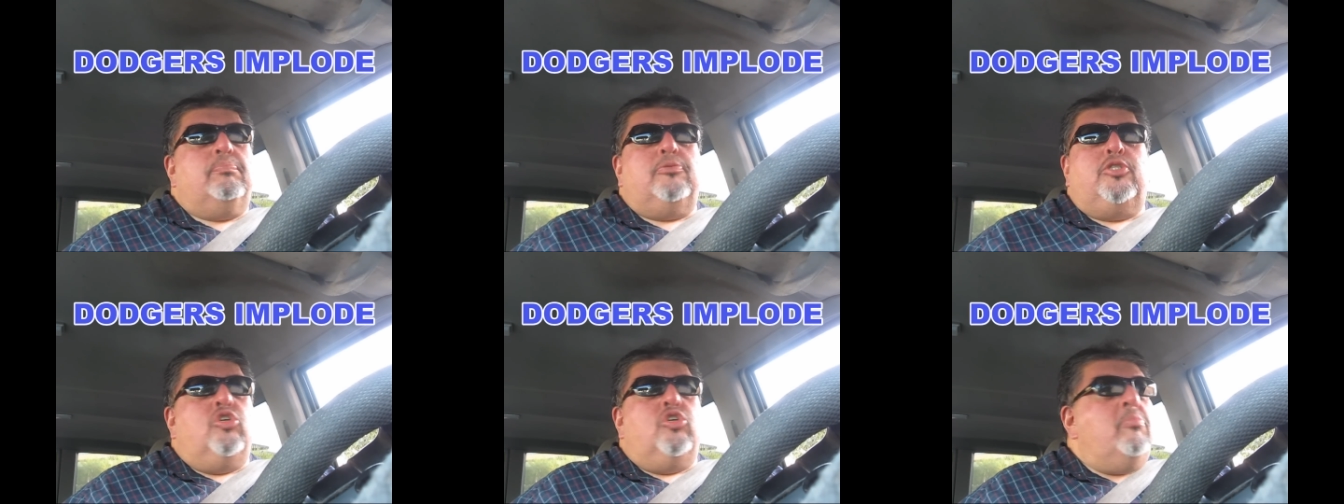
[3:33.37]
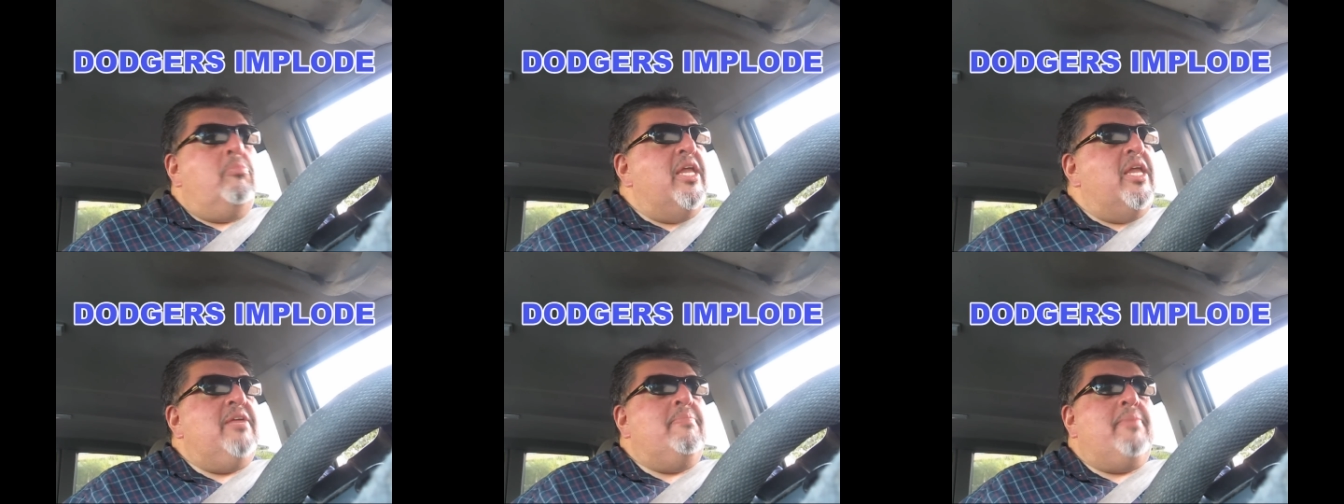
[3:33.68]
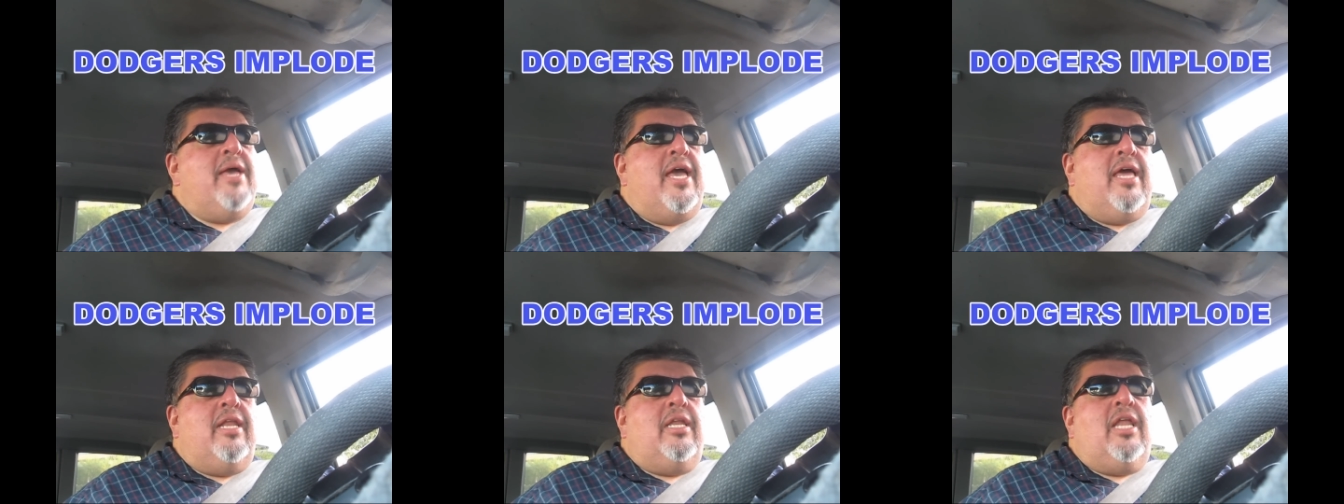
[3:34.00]
Too many
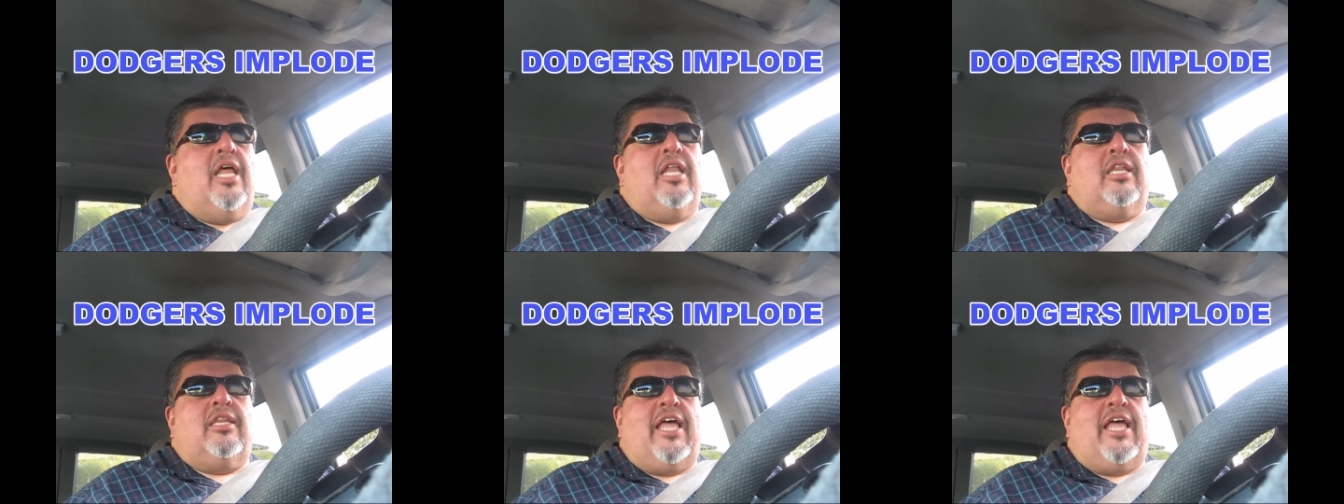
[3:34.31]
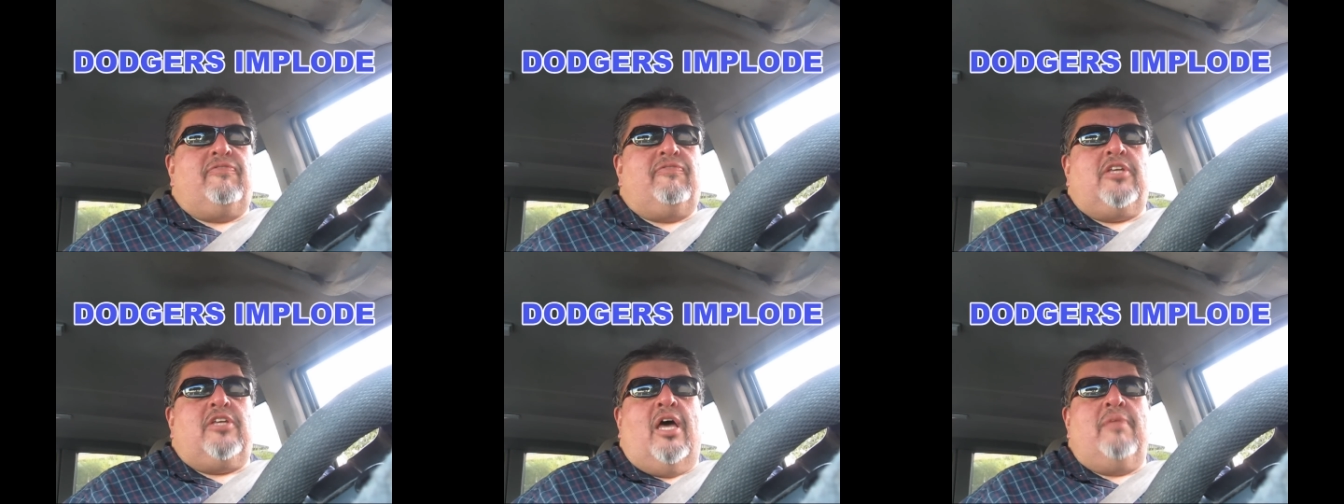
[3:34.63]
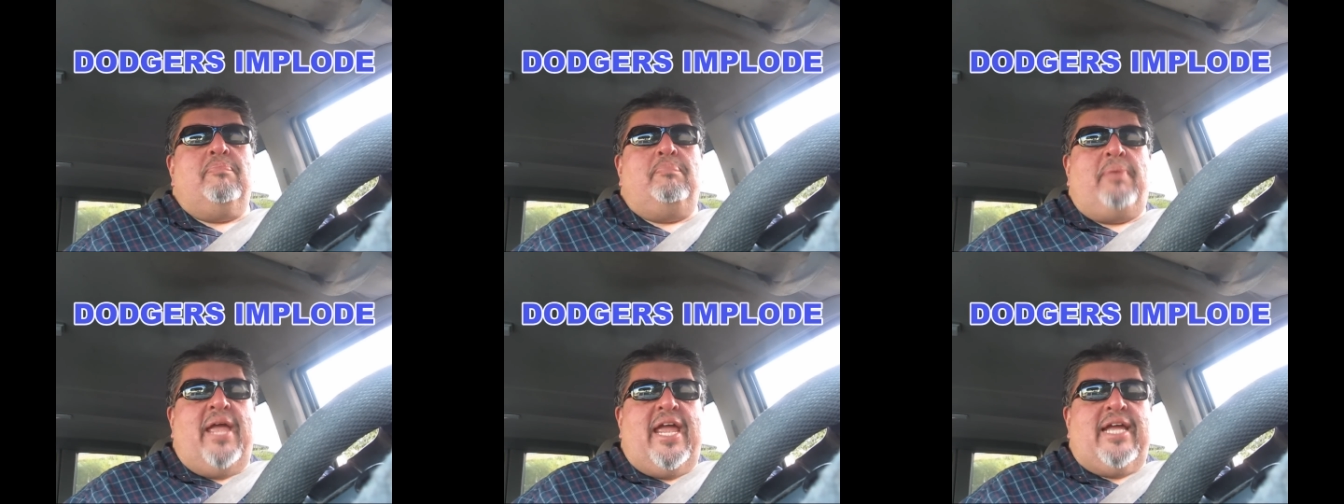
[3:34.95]
men left
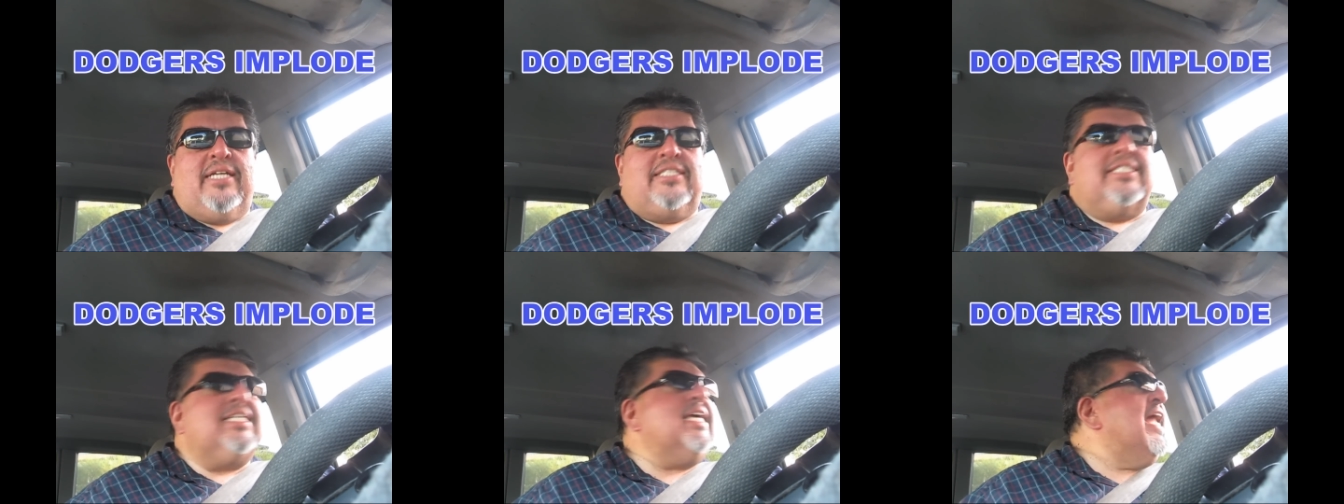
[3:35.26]
on base.